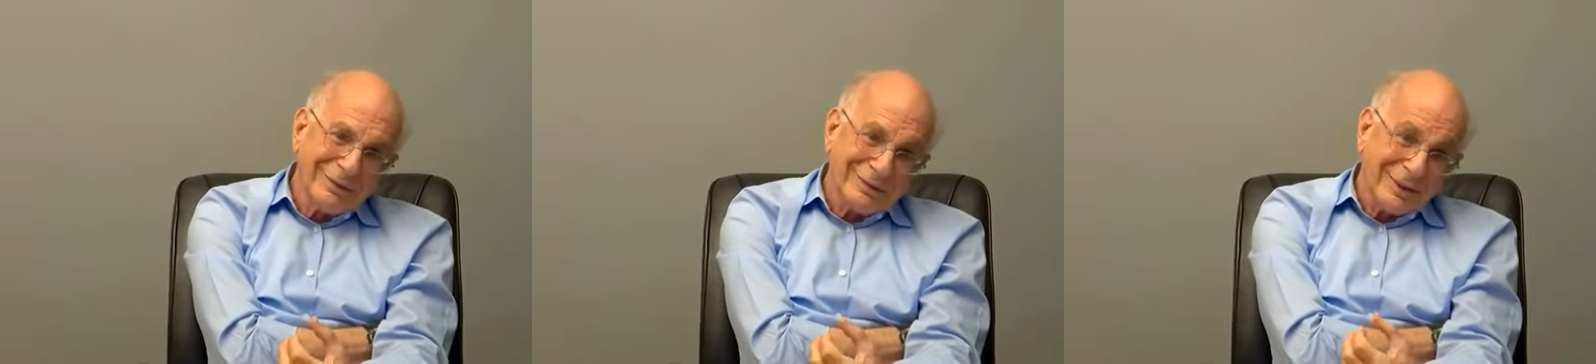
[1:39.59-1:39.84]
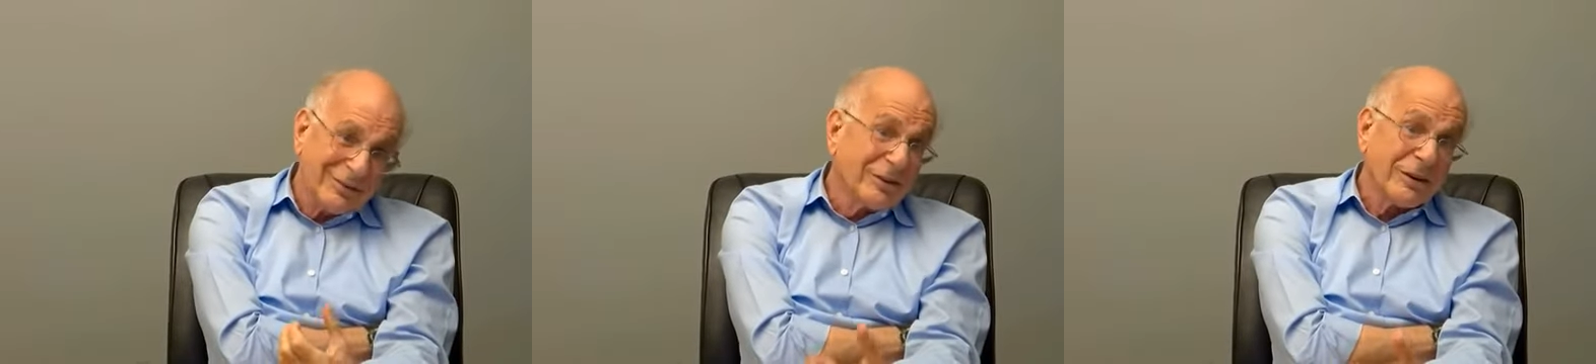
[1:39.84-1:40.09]

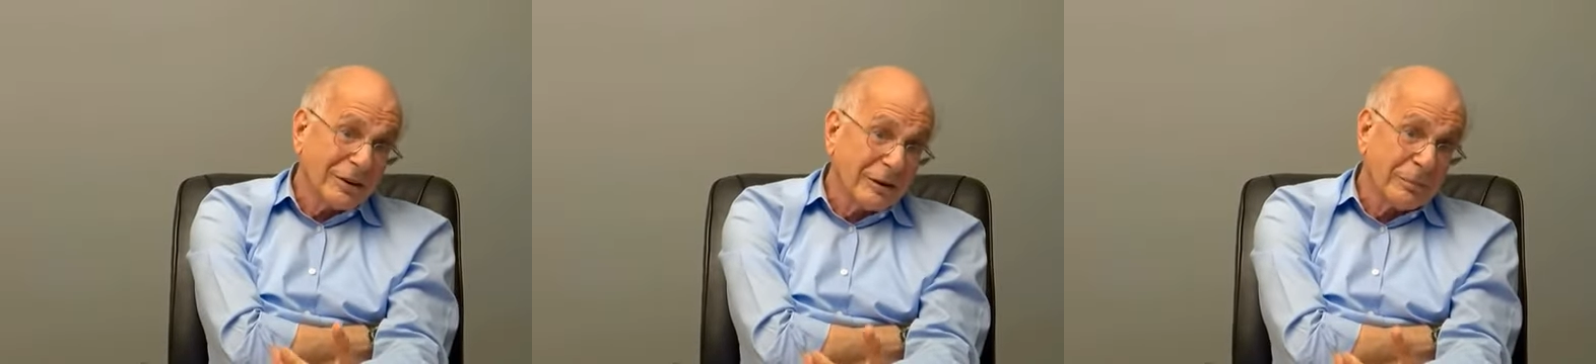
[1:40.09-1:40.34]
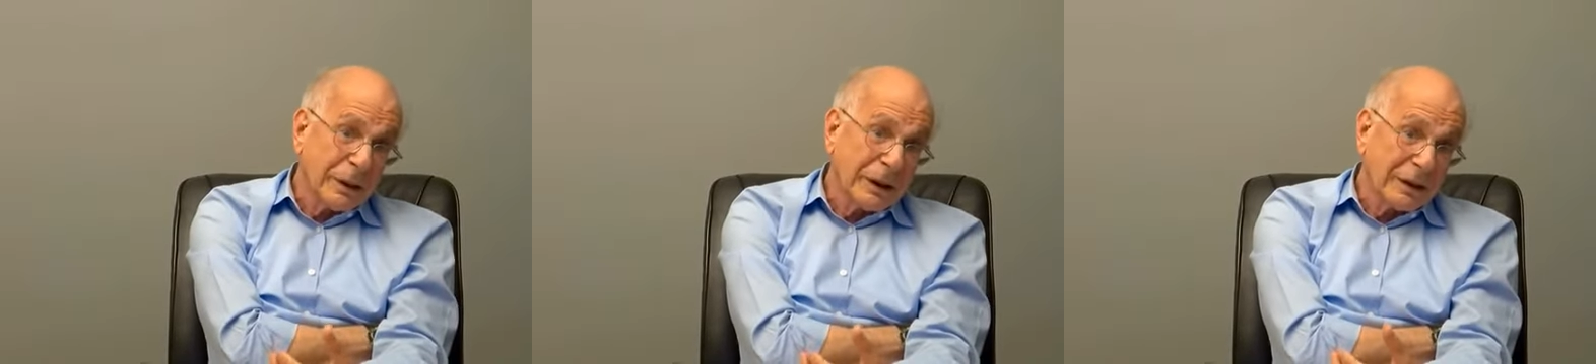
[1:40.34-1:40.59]

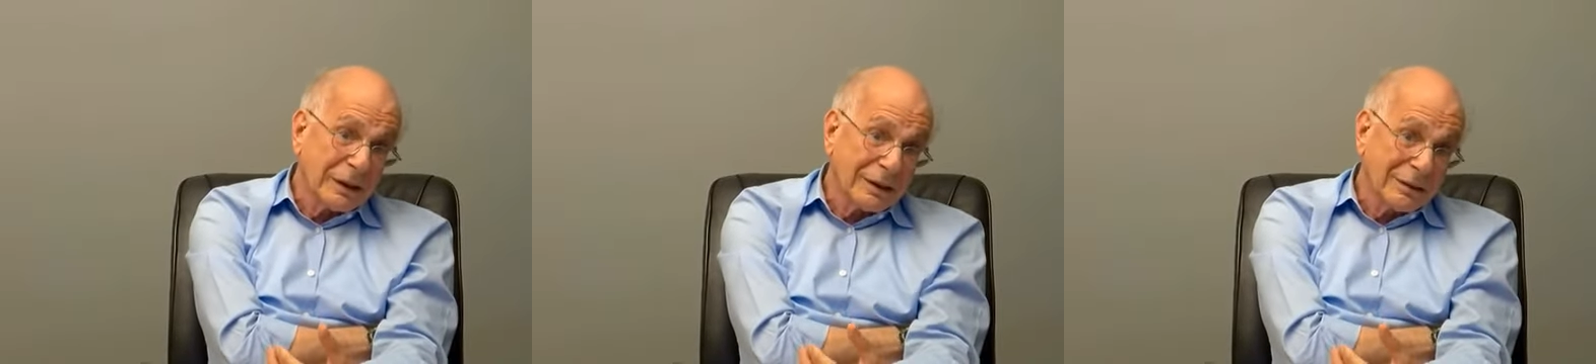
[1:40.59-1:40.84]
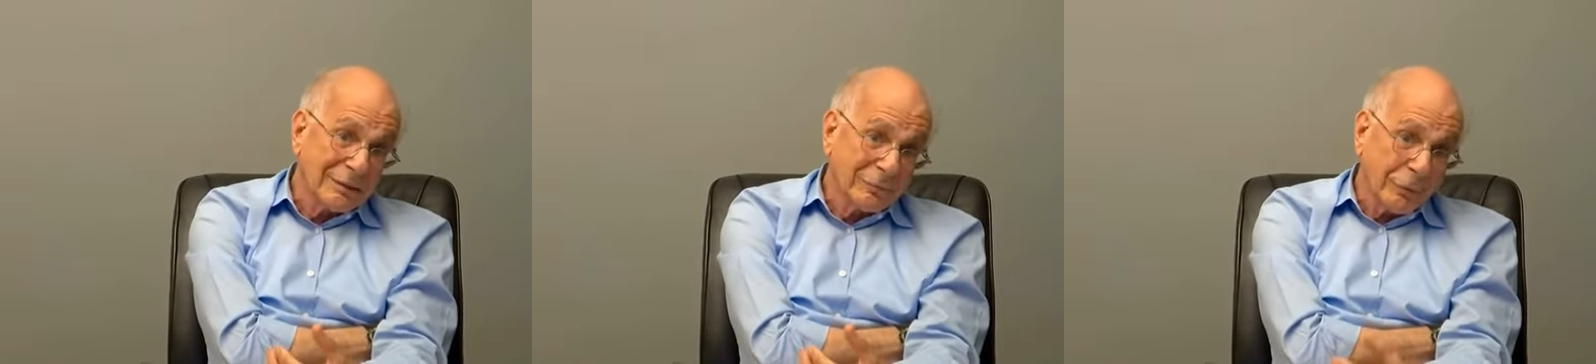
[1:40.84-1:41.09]

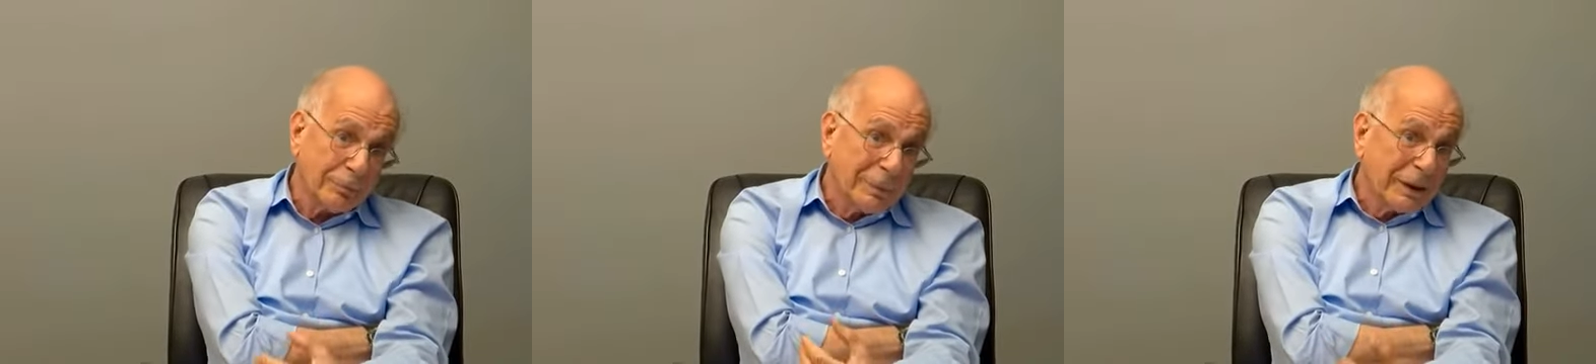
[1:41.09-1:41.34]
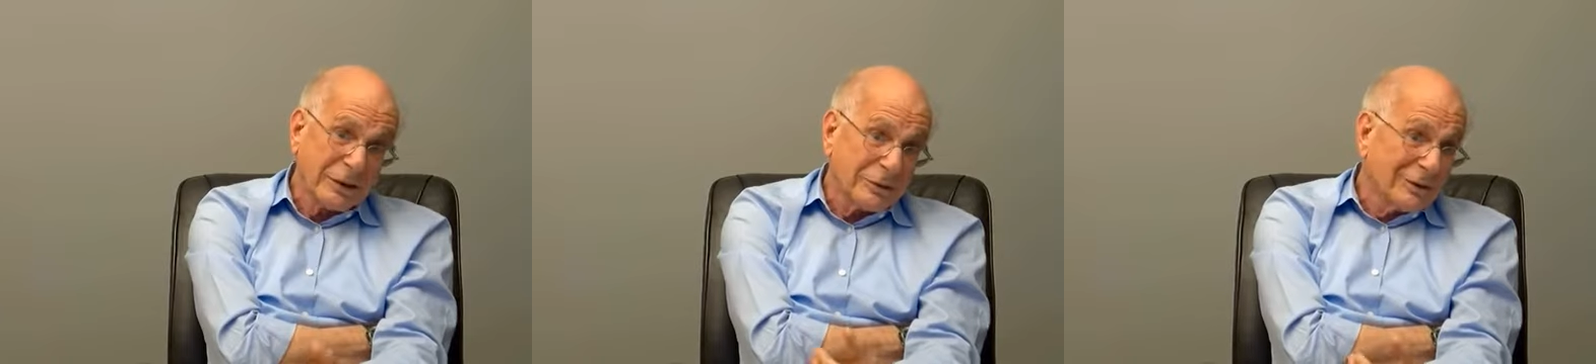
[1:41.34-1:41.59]
decision-making, for
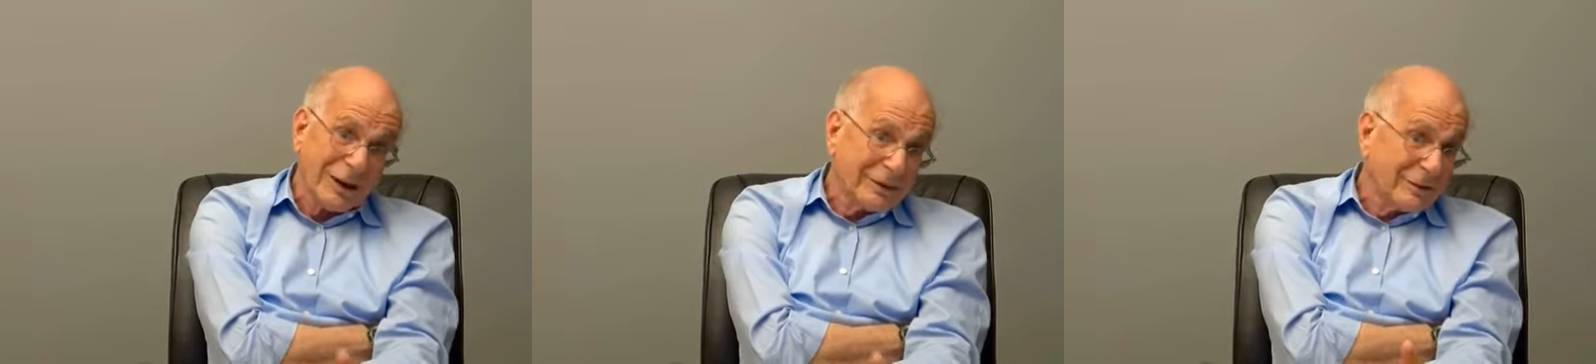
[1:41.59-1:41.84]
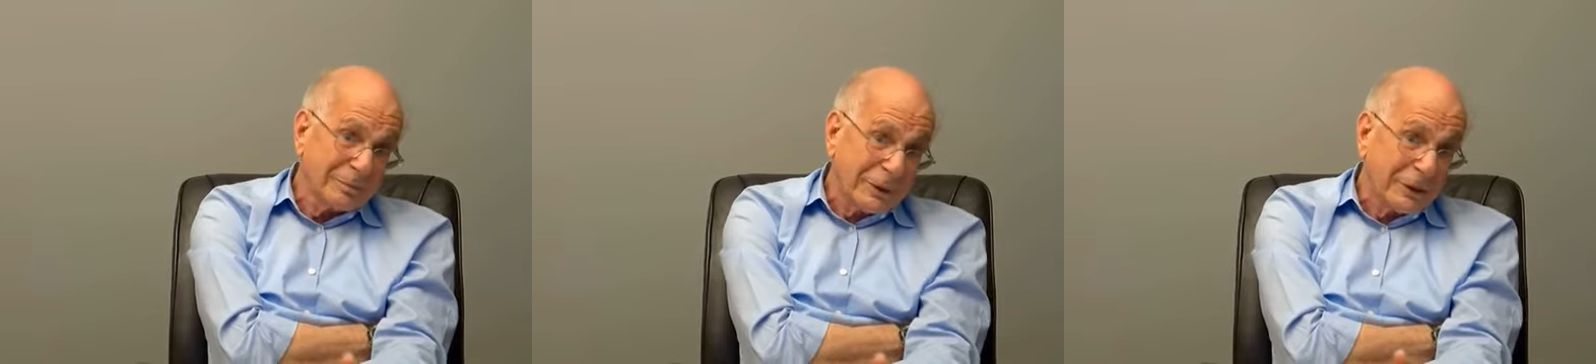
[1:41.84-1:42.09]
better
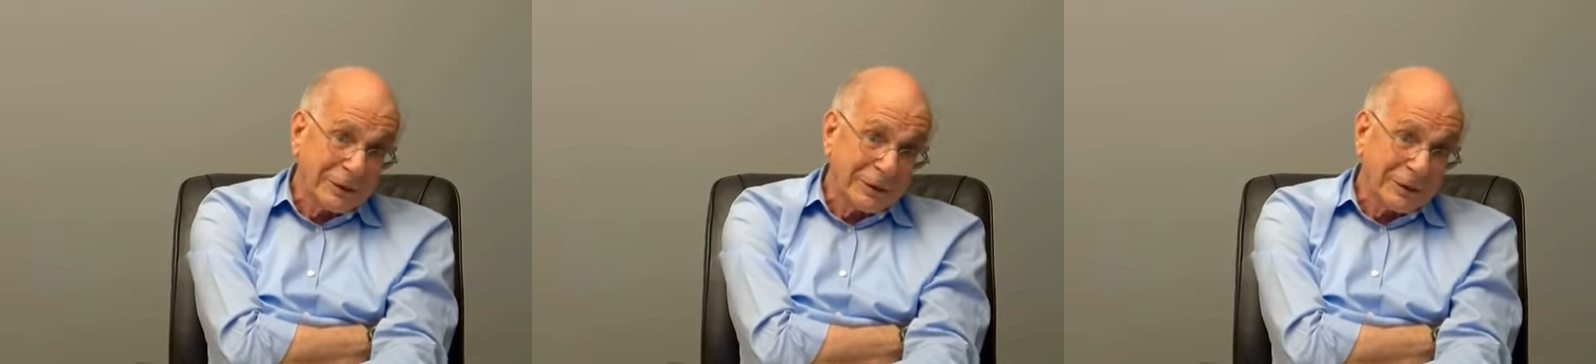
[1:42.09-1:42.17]
judgment,